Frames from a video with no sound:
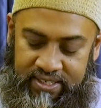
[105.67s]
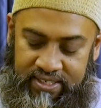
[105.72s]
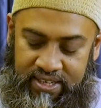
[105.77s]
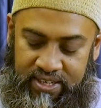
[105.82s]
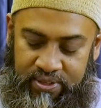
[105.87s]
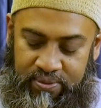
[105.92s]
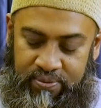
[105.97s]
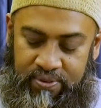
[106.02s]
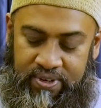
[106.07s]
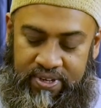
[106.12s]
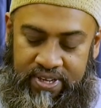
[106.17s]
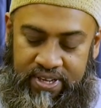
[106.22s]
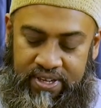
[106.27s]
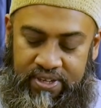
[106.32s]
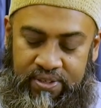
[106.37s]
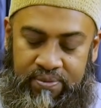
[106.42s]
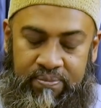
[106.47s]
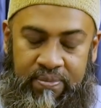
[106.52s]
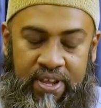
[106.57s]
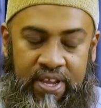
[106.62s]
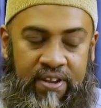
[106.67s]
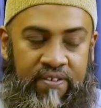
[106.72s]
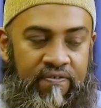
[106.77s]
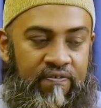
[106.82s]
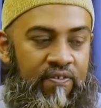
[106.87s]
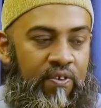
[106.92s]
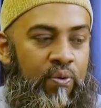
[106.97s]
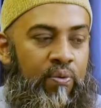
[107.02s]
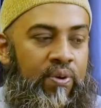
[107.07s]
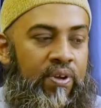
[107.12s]
That's what his main
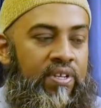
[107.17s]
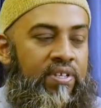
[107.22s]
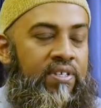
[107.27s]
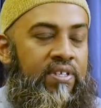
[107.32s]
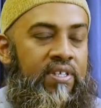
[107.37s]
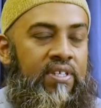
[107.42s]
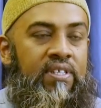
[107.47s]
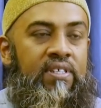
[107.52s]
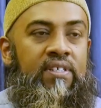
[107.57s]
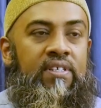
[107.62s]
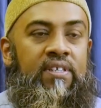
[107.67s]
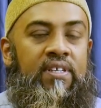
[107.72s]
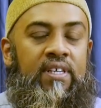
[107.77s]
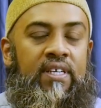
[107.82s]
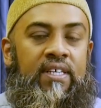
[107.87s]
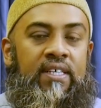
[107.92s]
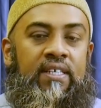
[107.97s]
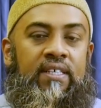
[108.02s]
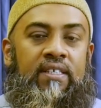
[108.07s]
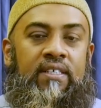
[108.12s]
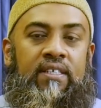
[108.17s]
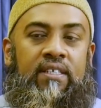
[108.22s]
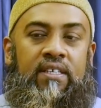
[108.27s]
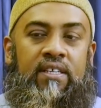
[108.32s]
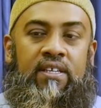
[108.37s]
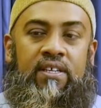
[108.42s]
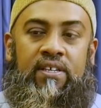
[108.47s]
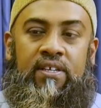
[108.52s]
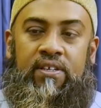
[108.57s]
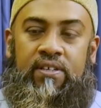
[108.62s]
focus
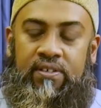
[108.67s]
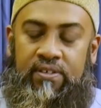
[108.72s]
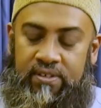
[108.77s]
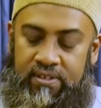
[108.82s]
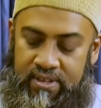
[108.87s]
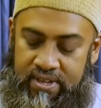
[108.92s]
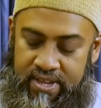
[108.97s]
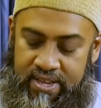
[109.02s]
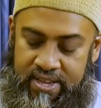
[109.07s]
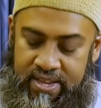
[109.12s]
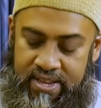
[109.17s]
is